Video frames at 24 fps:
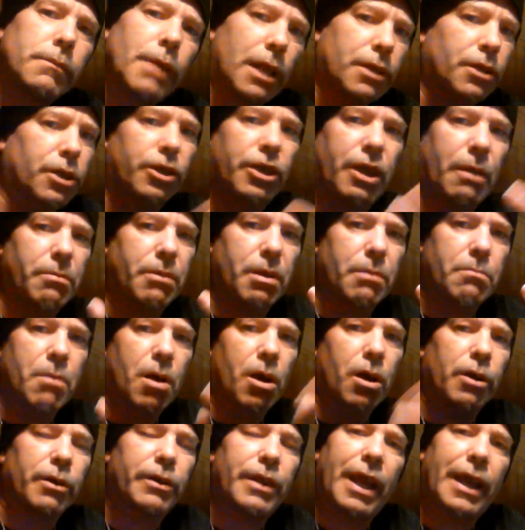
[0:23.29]
That's attempted
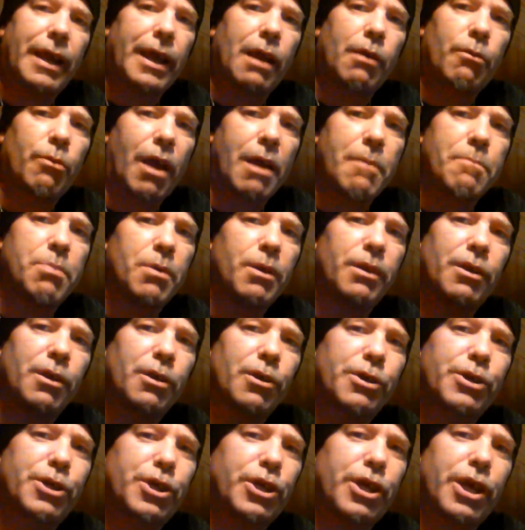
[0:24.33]
murder. They ain't got a right putting
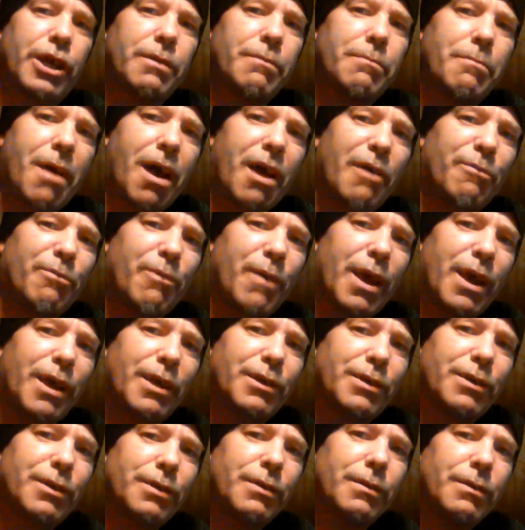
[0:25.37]
their shit in my
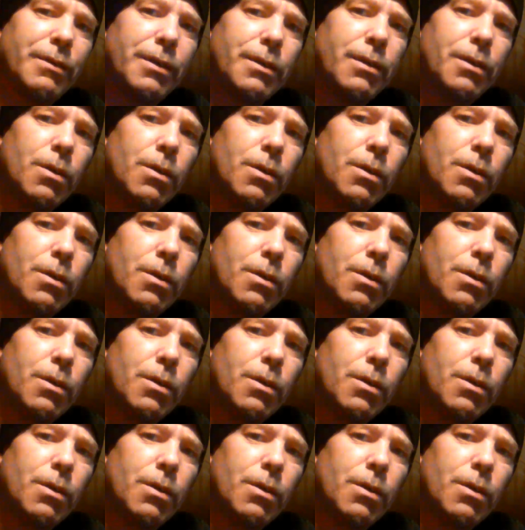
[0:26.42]
face